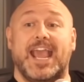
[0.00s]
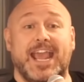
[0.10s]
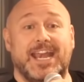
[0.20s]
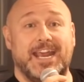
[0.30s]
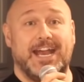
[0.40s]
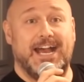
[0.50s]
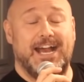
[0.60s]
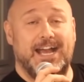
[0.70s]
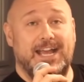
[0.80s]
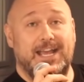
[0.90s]
And
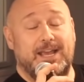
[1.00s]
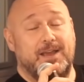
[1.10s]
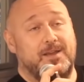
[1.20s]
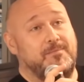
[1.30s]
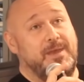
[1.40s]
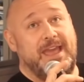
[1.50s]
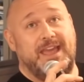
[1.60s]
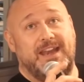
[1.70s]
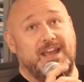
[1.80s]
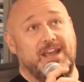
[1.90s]

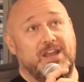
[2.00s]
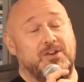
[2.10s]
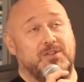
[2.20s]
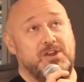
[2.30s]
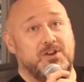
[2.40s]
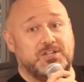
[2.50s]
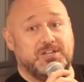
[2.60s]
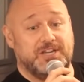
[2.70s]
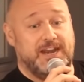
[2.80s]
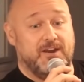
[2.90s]
man, the nurse
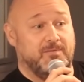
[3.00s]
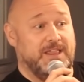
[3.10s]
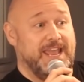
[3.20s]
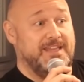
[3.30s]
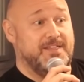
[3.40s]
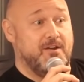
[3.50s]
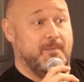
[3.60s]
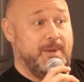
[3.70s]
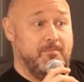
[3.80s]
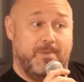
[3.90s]
took it out. I'm laying
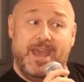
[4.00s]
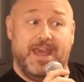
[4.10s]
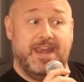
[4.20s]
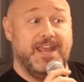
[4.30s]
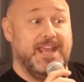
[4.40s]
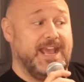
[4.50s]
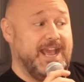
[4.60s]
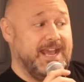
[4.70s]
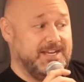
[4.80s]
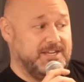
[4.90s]
there on my bed,
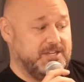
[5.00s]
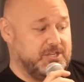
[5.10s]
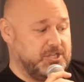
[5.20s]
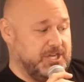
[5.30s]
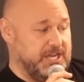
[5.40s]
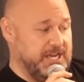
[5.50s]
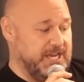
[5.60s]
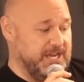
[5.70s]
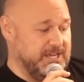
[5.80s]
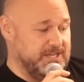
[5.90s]
and
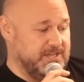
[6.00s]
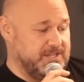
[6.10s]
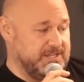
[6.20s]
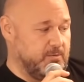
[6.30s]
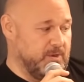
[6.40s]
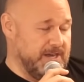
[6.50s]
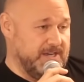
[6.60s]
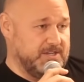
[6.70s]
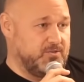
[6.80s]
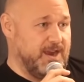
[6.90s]
she's like, "We're
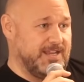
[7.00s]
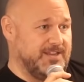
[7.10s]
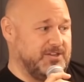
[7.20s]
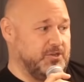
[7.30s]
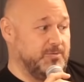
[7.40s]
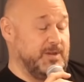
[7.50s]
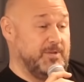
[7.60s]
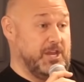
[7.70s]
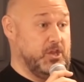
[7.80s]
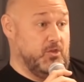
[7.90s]
gonna extract the tubes."
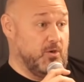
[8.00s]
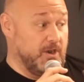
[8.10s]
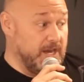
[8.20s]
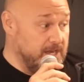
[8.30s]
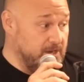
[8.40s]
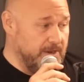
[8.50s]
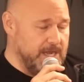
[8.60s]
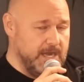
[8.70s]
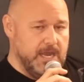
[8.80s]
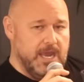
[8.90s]
I'm like, "You're gonna do it?"